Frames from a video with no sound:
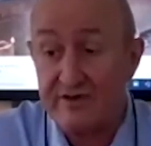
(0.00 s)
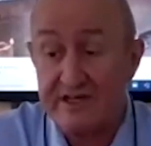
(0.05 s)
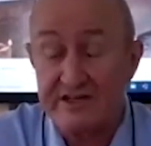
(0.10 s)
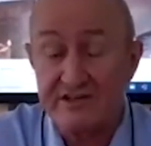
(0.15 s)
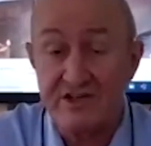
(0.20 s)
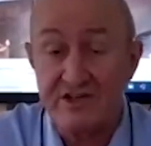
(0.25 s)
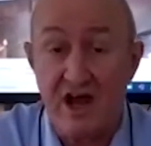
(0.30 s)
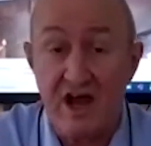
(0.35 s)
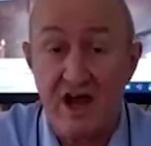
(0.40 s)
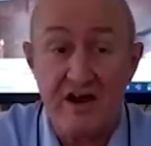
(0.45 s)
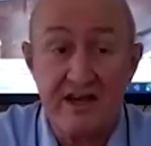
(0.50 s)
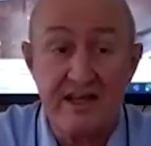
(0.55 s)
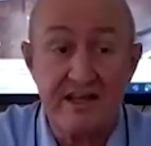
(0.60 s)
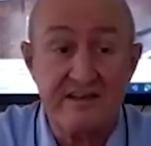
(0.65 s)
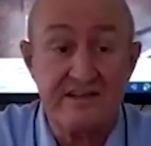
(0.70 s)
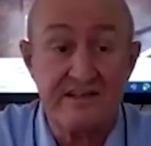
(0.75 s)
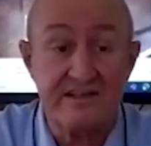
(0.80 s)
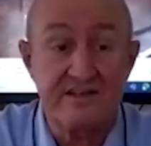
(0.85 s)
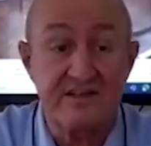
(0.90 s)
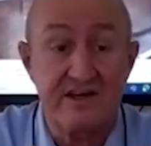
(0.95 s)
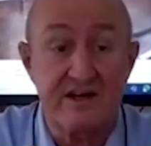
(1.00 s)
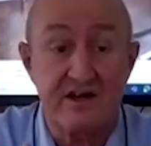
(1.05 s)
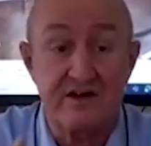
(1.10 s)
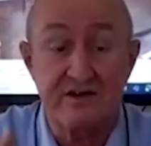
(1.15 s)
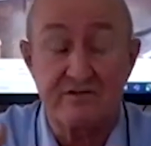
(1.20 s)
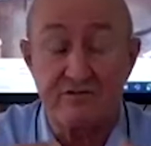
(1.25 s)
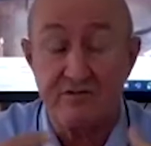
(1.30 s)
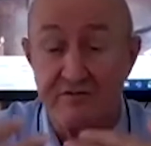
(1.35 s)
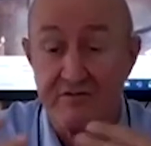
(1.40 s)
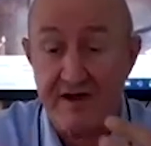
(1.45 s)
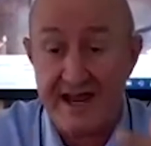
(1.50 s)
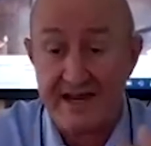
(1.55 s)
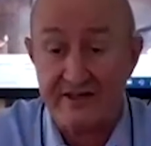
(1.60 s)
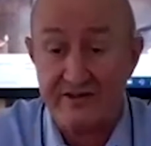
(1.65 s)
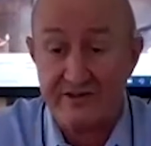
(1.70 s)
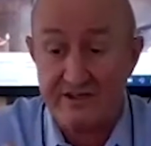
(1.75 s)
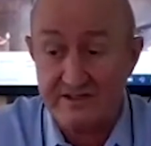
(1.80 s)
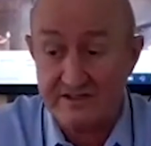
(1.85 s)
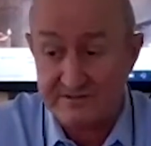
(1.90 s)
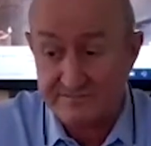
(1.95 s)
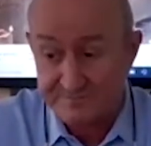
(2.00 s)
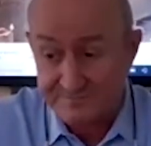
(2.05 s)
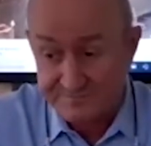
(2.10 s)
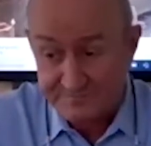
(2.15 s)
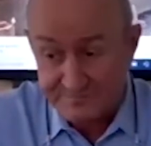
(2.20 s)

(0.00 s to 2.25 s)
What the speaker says: in targets and target reflectors.